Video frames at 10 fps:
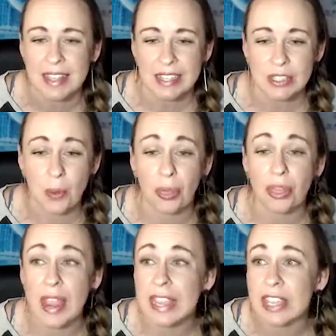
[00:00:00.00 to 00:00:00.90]
So
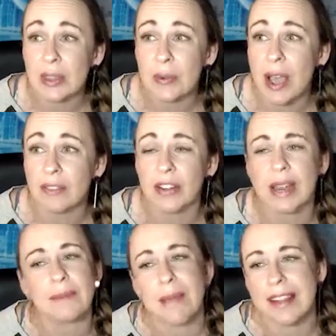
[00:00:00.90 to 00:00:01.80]
thank you. Have a
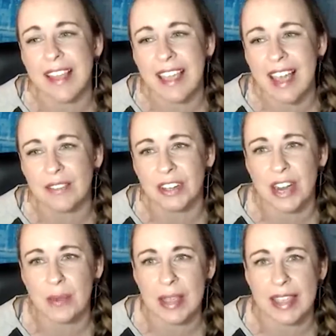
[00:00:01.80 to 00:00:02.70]
great Monday. Have a
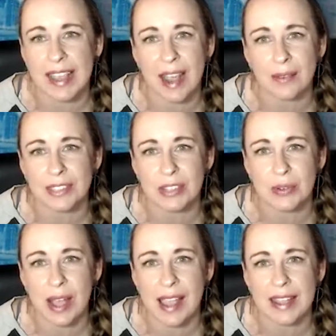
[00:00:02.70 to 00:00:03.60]
great week. And I will see you
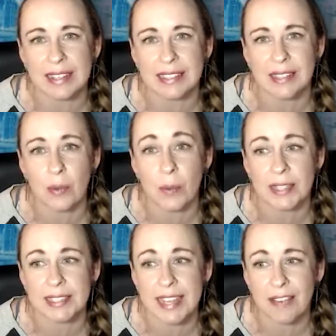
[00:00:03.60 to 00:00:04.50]
guys
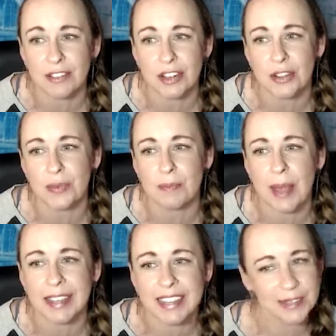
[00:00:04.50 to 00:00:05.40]
Wednesday afternoon
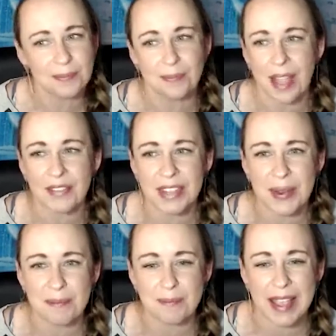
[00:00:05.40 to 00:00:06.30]
back here. Have a good
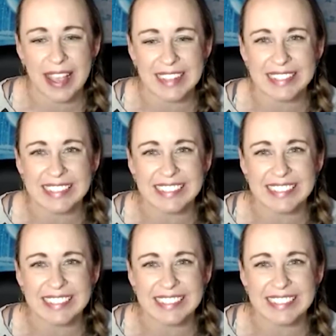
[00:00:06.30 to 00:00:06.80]
one. Bye, guys.